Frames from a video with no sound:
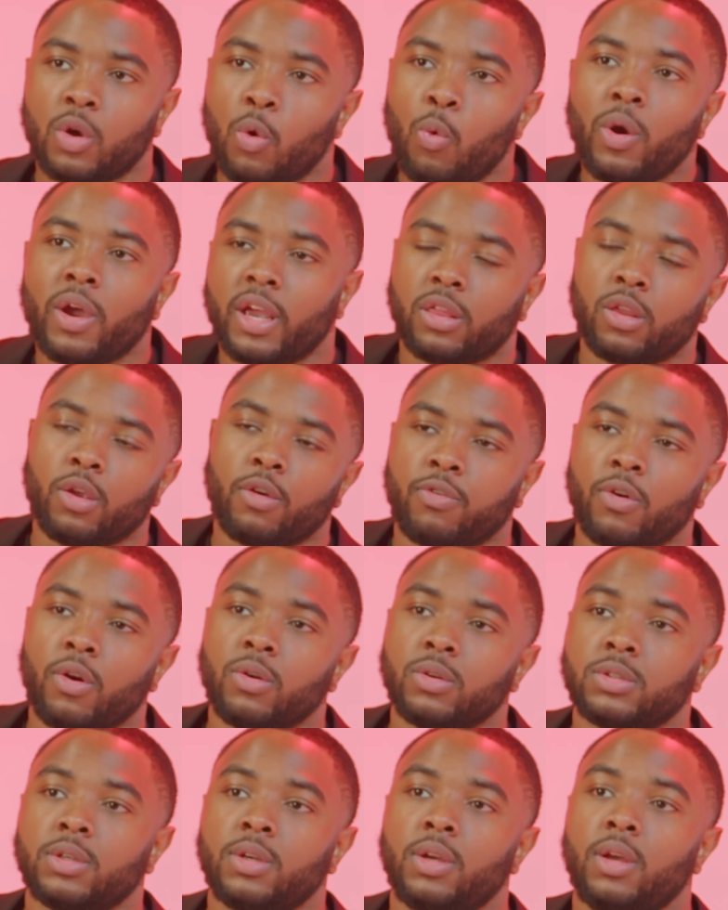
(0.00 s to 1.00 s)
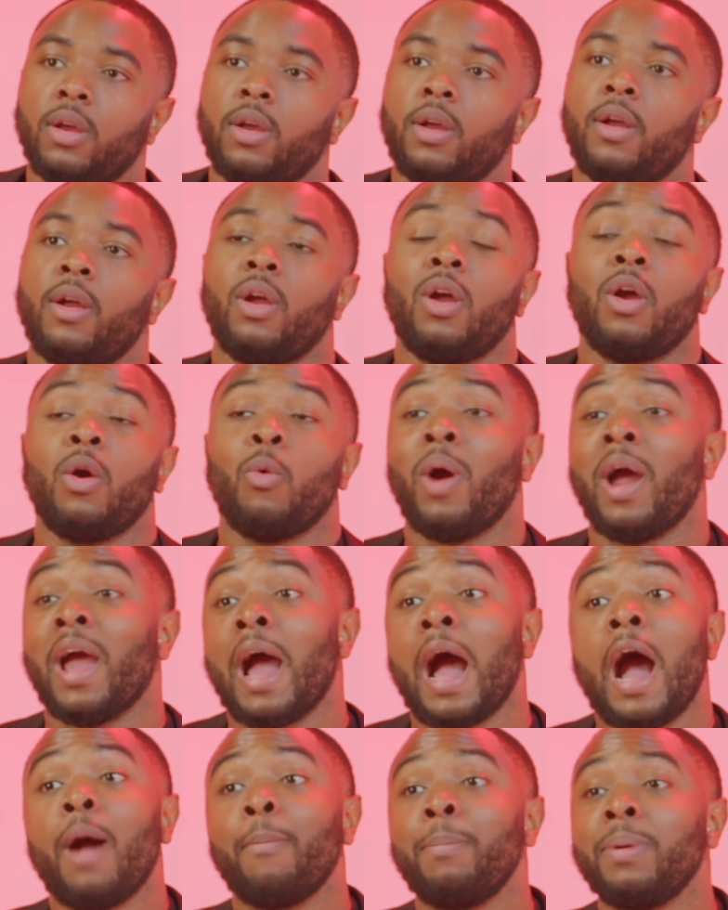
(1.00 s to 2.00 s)
Who would get there first? Well, hey,
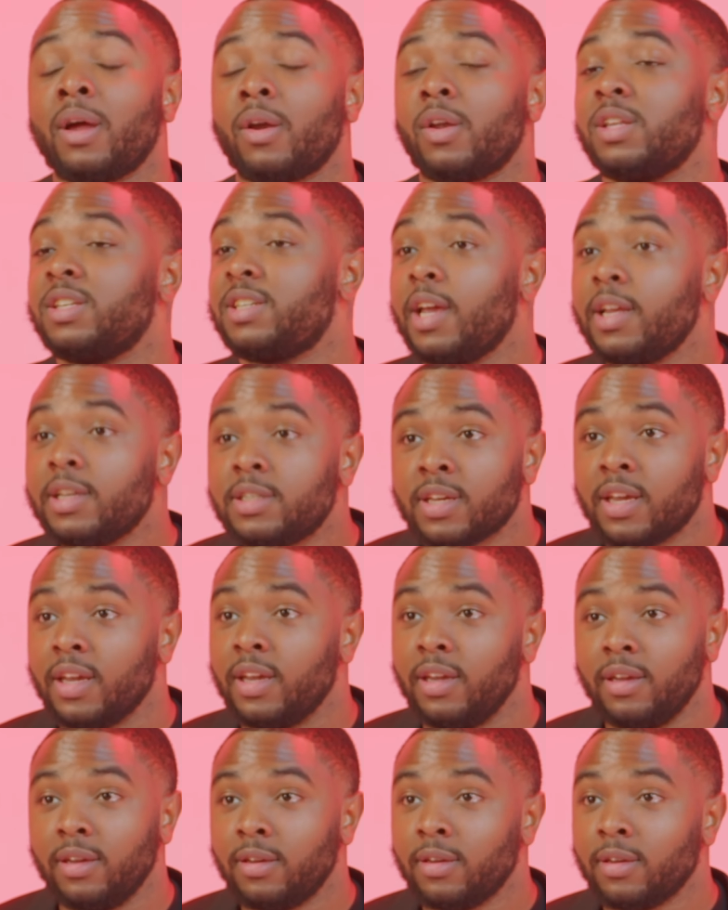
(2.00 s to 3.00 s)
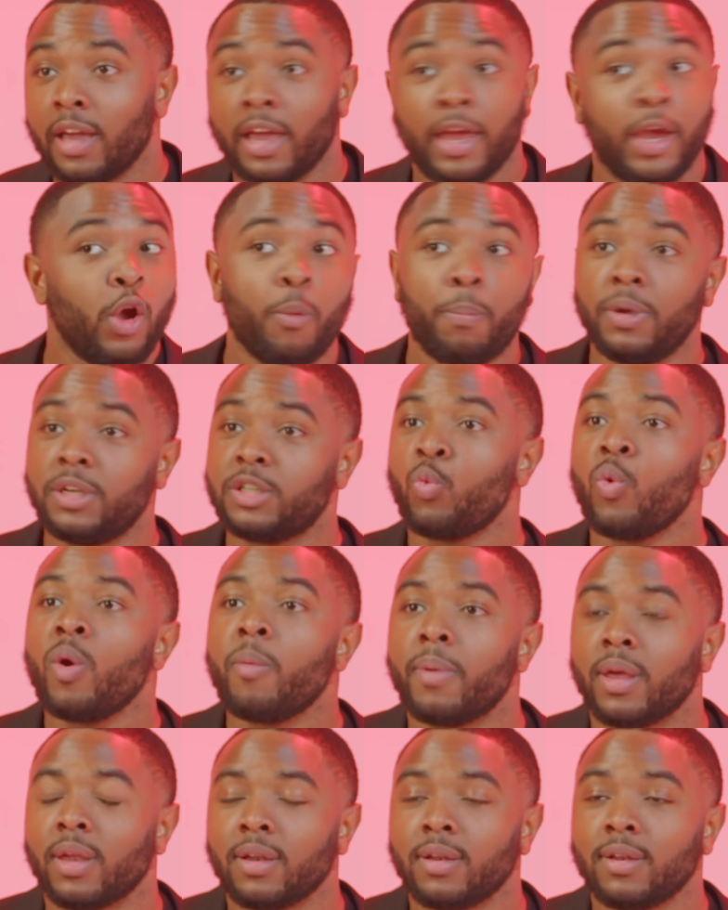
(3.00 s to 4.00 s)
I'll be on a jet ski, and he'll be
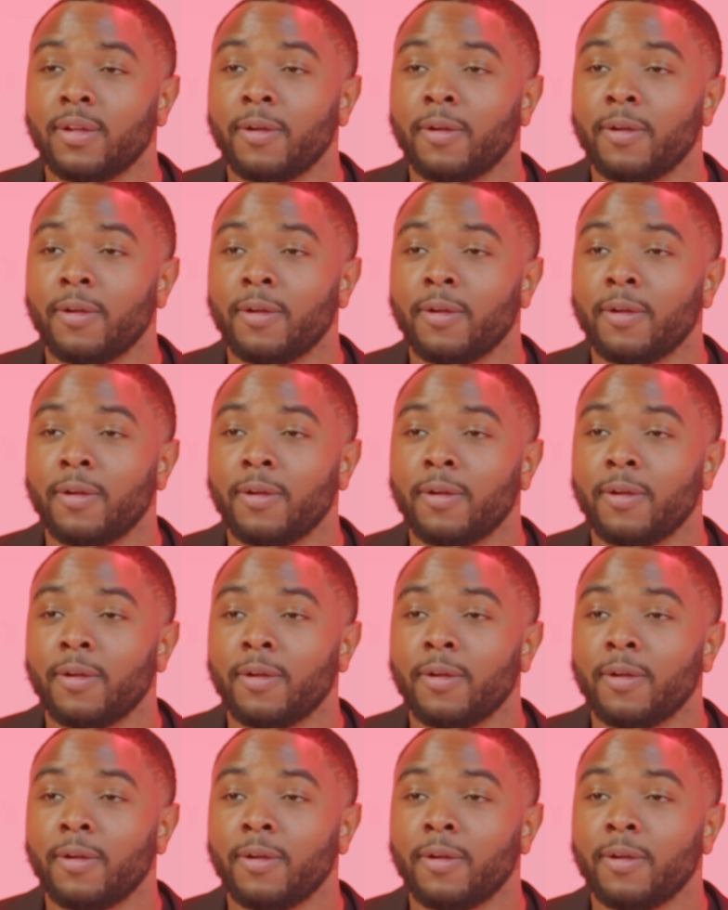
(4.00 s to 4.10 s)
swimming.